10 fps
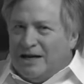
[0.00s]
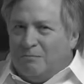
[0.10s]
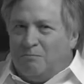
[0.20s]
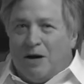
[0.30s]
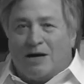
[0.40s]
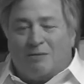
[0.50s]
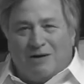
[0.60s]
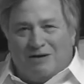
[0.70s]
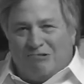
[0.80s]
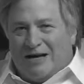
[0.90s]
And
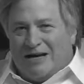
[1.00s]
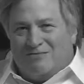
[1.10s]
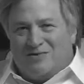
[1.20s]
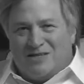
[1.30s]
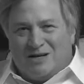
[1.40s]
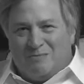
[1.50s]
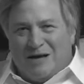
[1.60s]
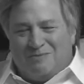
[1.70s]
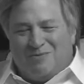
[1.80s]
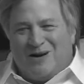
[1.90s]
Bachmann, right after the
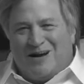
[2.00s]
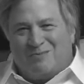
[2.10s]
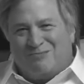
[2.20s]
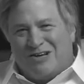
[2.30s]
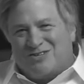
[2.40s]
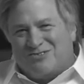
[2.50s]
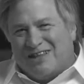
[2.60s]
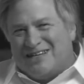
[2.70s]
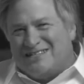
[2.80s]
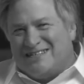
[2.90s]
debate, put out a press
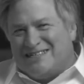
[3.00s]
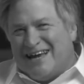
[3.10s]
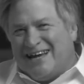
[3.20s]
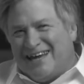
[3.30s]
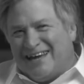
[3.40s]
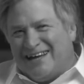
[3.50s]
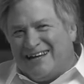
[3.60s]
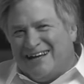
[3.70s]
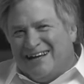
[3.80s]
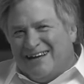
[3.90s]
release attacking
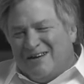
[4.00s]
it.